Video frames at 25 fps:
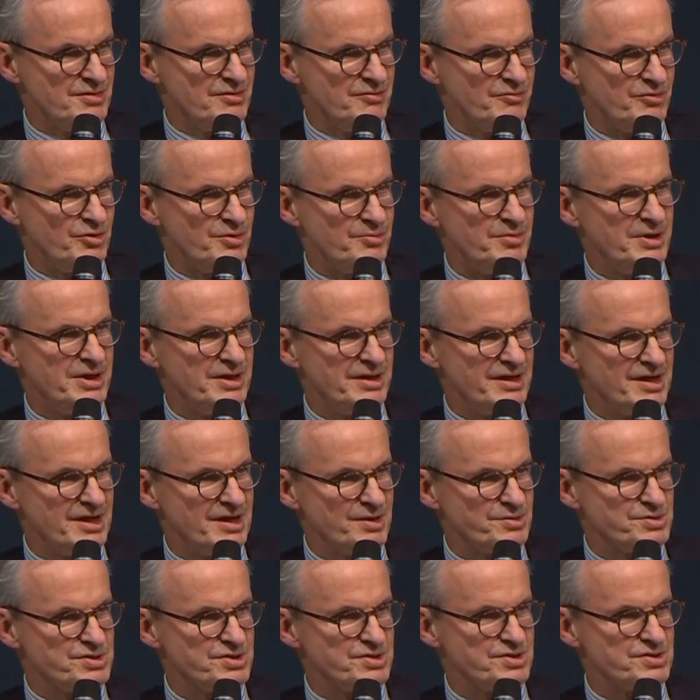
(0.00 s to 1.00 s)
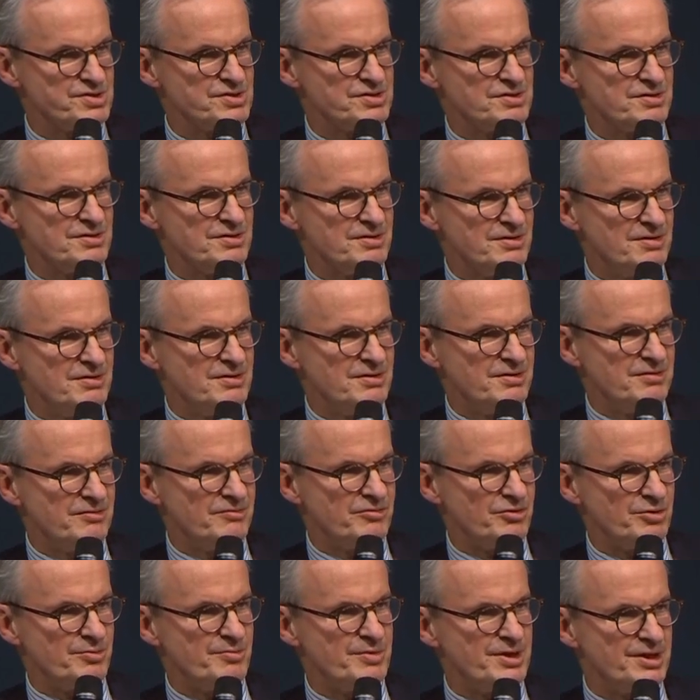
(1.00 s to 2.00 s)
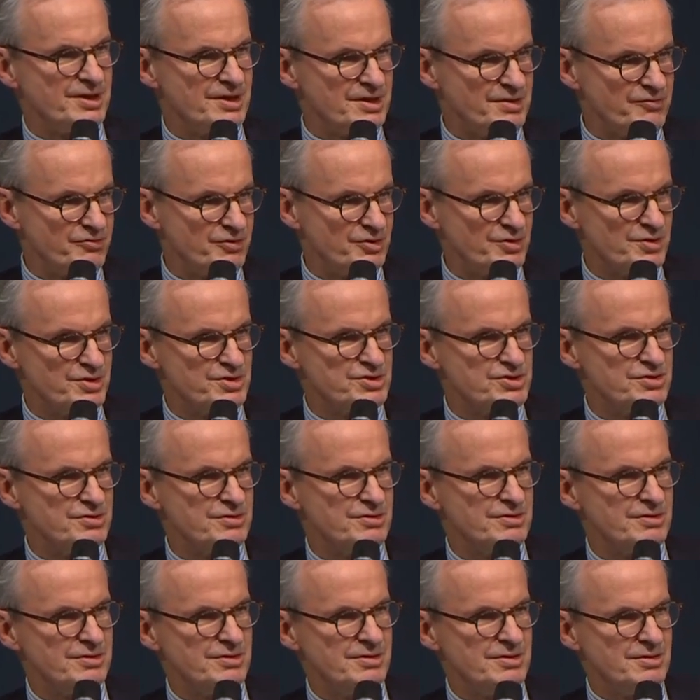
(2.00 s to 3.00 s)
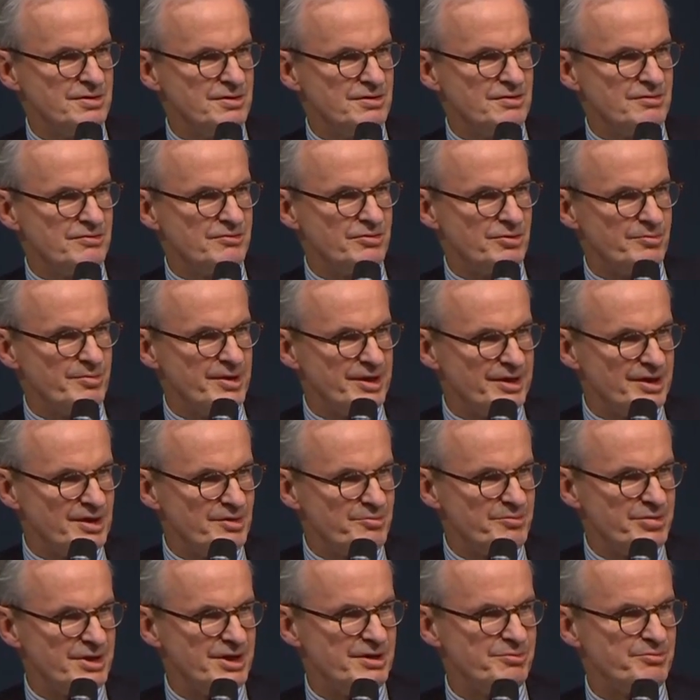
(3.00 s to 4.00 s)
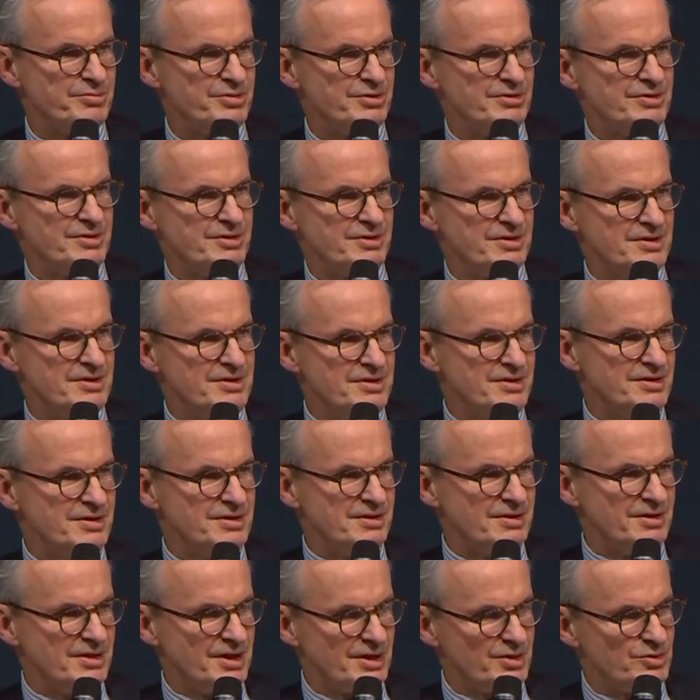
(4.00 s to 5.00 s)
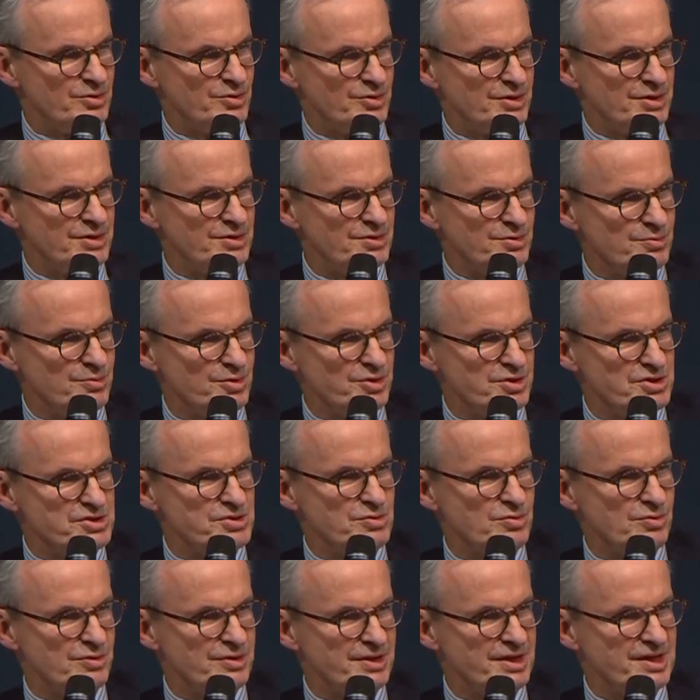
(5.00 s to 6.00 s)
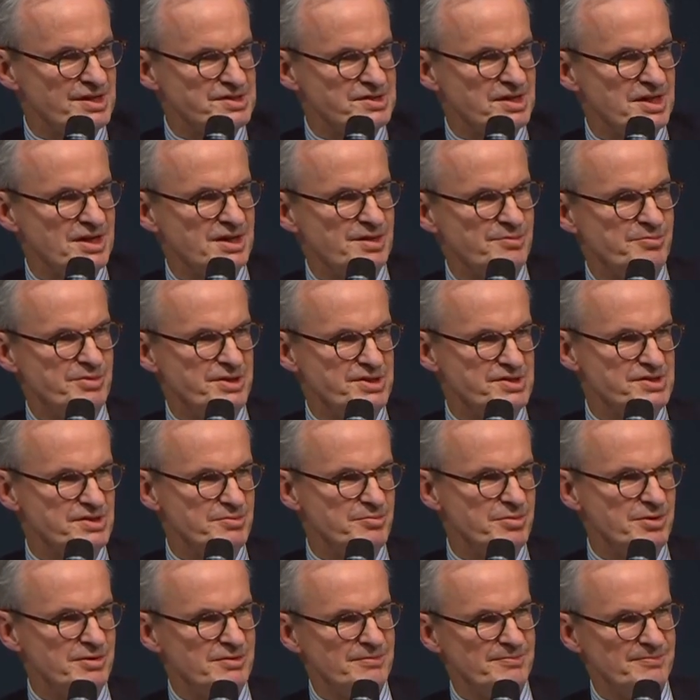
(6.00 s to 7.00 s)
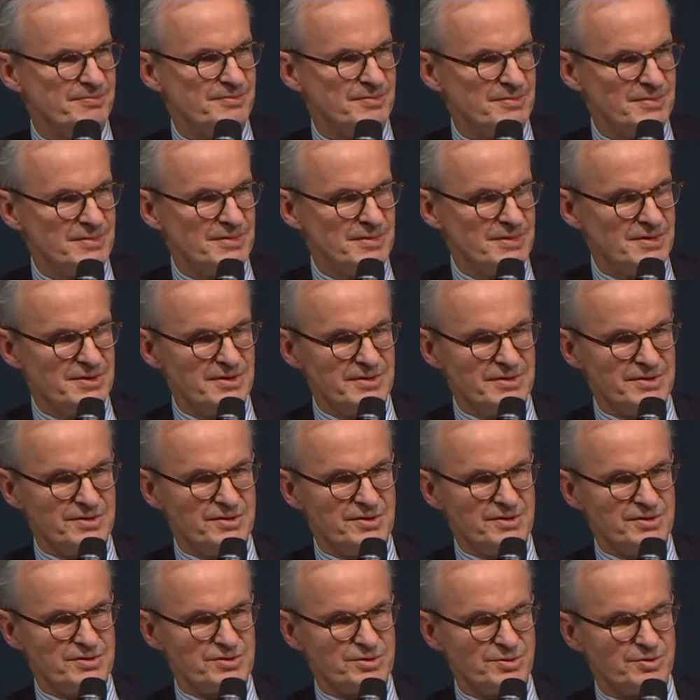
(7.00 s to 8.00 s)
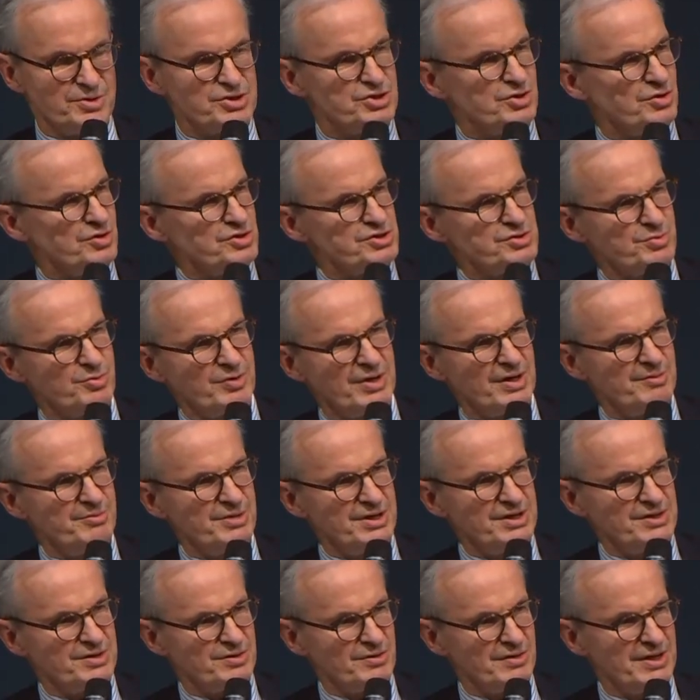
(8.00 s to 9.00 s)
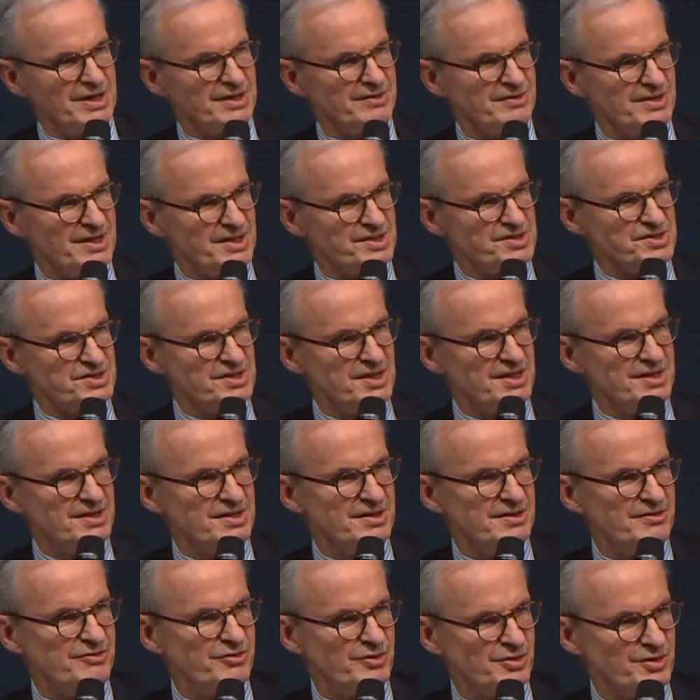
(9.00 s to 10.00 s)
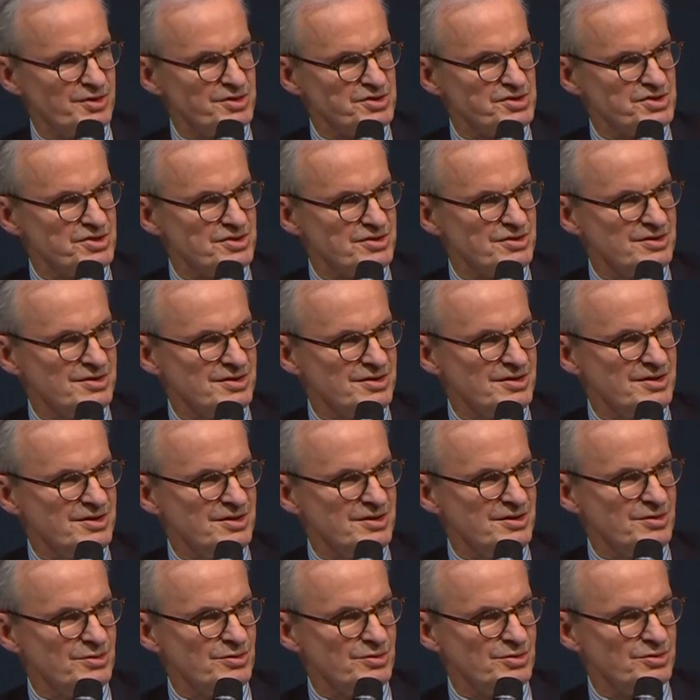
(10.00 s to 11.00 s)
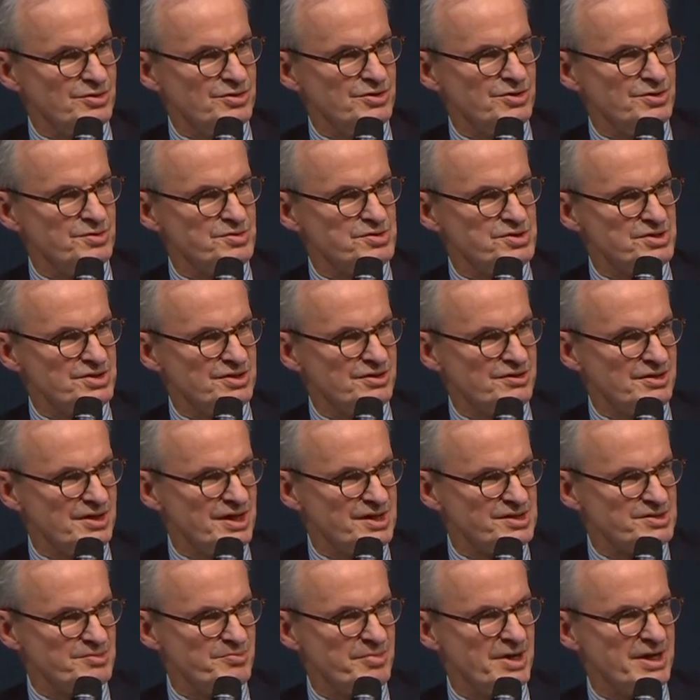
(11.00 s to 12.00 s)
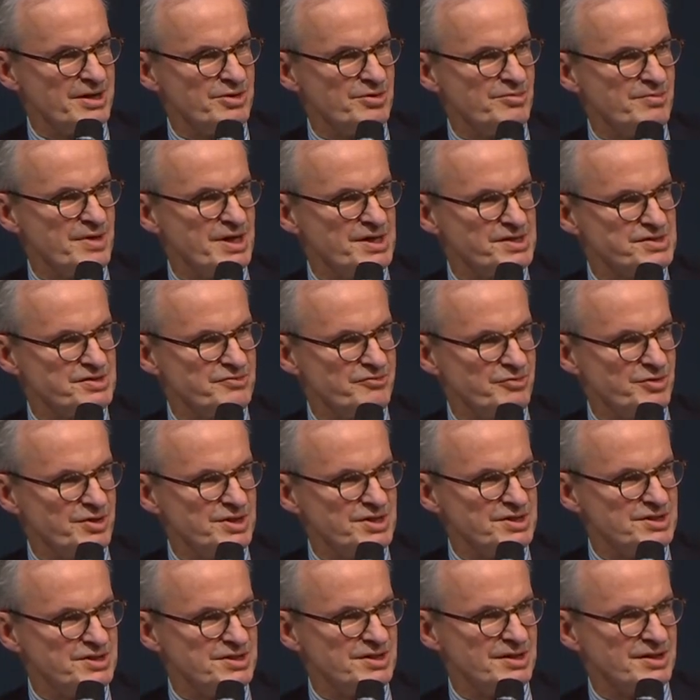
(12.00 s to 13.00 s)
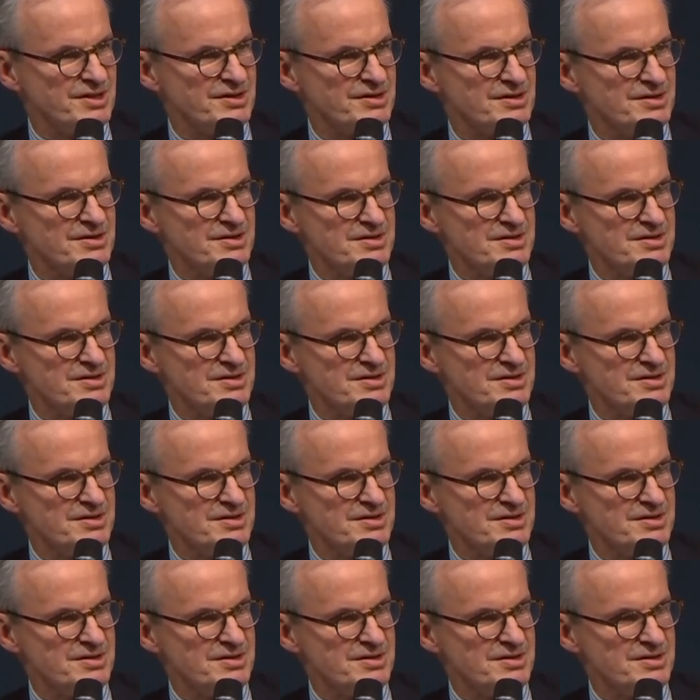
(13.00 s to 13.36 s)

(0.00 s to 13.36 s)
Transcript: for building houses, for making furniture, for making paper, according to what is called the cascade principle. So the choice would have been to let that stay in the forest or to use it as biomass for heating.